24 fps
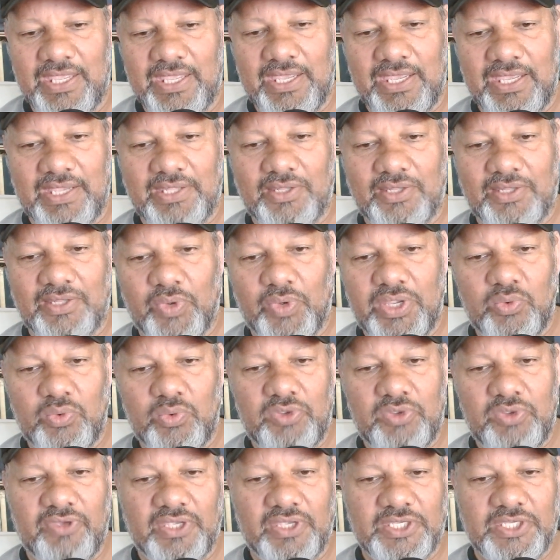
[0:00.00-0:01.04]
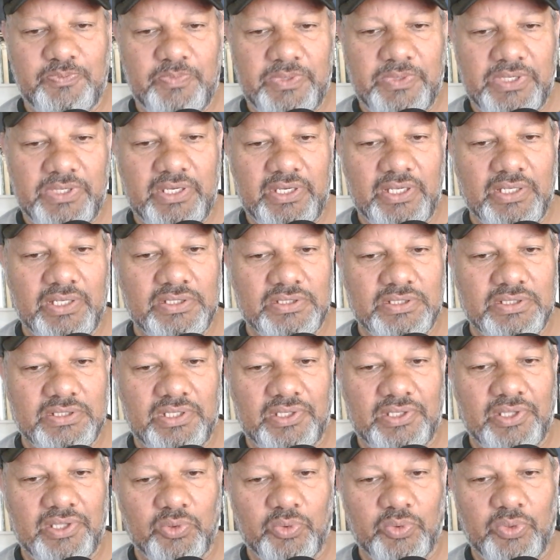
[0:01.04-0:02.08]
And the way we've experienced
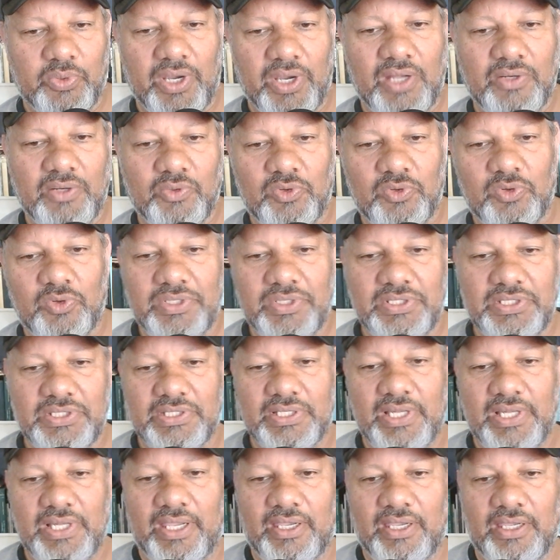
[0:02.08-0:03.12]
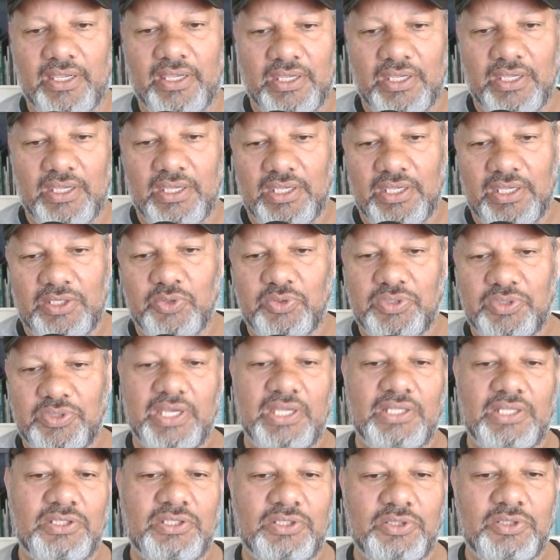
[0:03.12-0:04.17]
the Quran always is like you hear
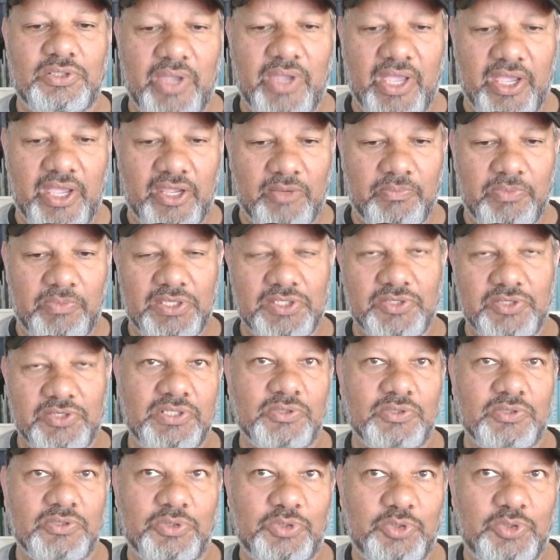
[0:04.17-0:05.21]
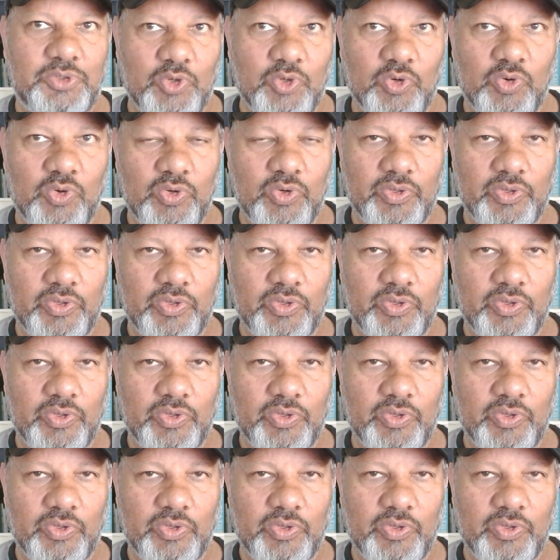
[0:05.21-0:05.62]
it through Arabic, so it's not your